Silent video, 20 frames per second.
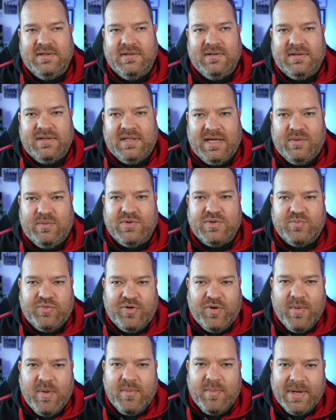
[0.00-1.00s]
that was
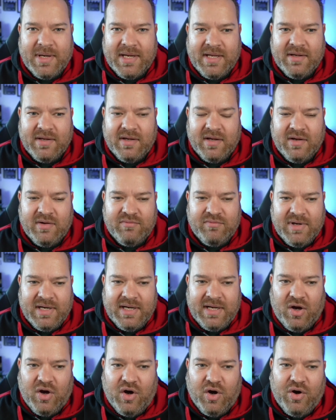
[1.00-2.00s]
probably a
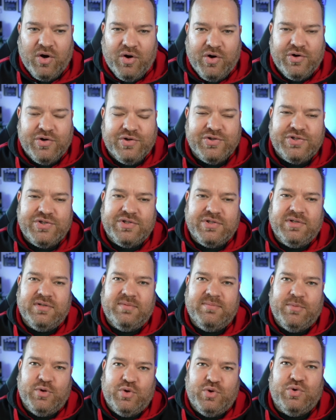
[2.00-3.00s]
really hard
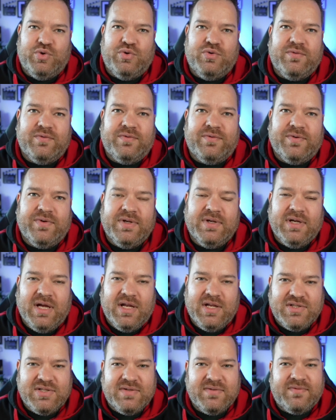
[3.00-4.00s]
move
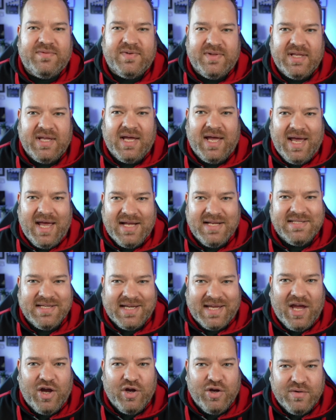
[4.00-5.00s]
and something that I had to
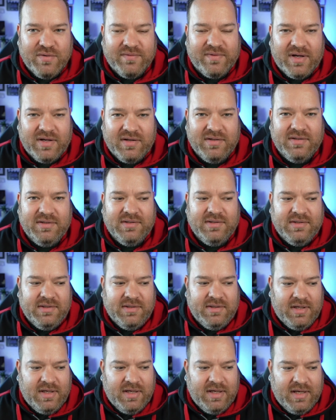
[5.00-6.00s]
get over
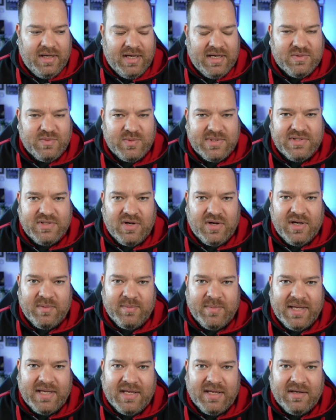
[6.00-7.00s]
as we started
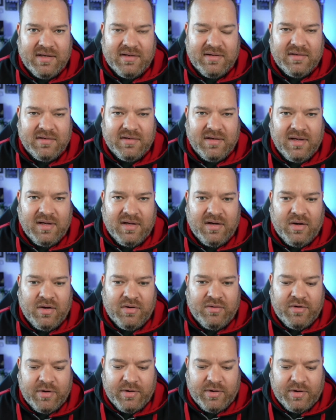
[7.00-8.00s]
making
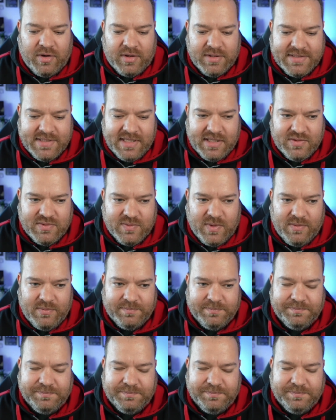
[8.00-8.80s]
our own content as well.